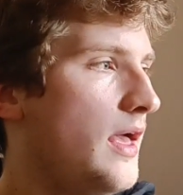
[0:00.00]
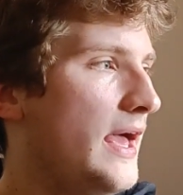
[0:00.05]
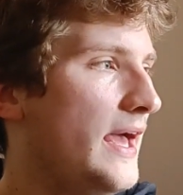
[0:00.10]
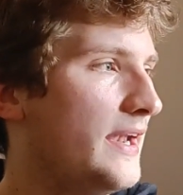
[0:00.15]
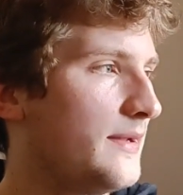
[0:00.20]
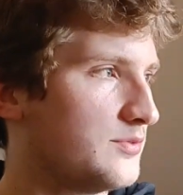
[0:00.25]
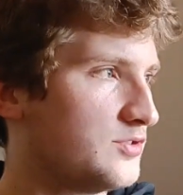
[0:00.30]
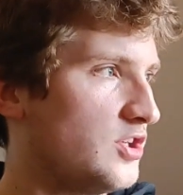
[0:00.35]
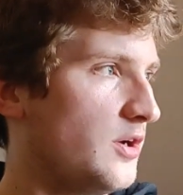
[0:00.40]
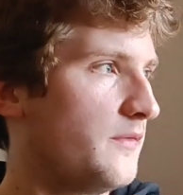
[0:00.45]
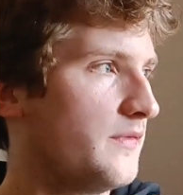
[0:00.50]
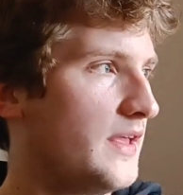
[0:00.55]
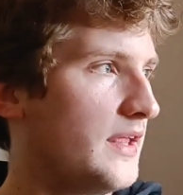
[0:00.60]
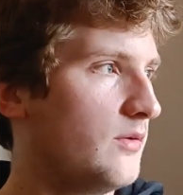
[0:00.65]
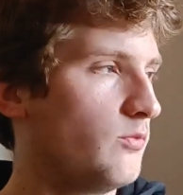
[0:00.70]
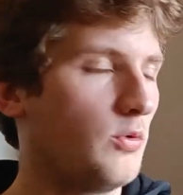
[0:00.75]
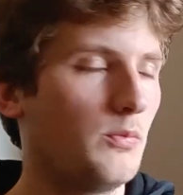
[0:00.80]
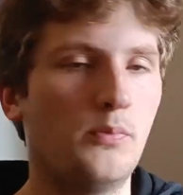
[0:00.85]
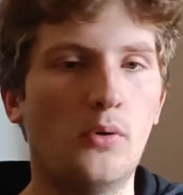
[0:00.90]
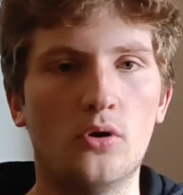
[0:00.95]
and on top of
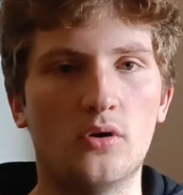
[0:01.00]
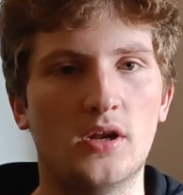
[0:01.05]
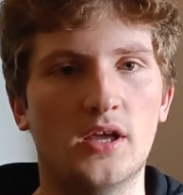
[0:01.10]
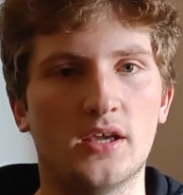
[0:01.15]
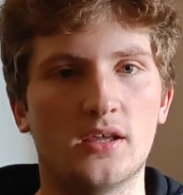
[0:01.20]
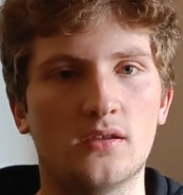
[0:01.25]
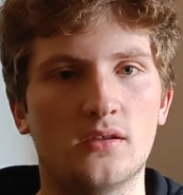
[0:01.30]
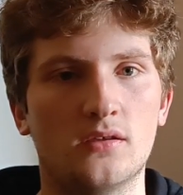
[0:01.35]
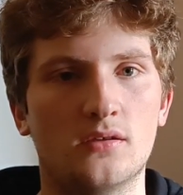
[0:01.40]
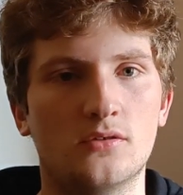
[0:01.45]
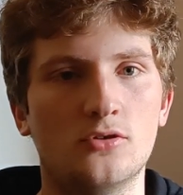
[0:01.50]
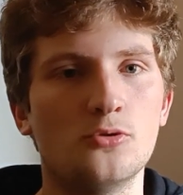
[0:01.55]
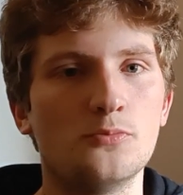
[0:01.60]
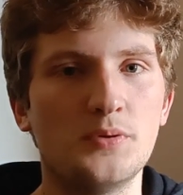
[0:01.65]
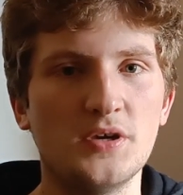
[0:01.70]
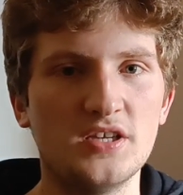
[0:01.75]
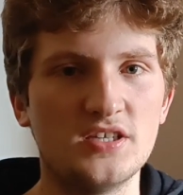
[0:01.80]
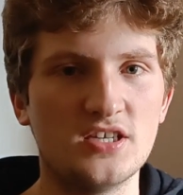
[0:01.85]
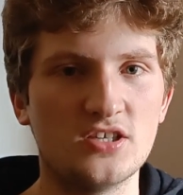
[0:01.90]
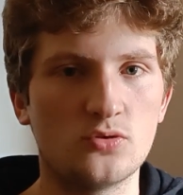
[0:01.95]
that, we bought like a new
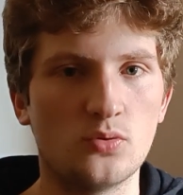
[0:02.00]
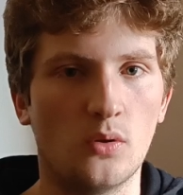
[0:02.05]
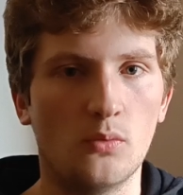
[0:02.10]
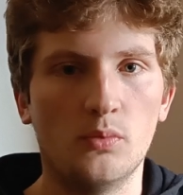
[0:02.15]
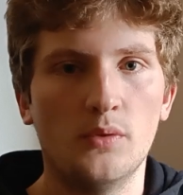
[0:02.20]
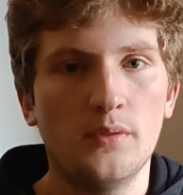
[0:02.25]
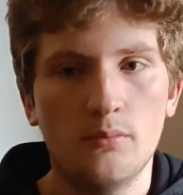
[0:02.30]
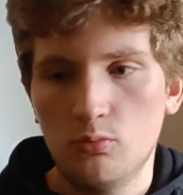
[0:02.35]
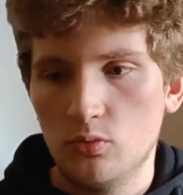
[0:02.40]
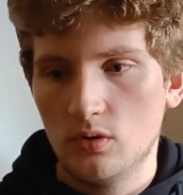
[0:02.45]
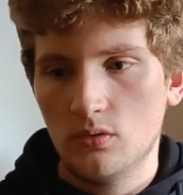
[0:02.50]
PC as well.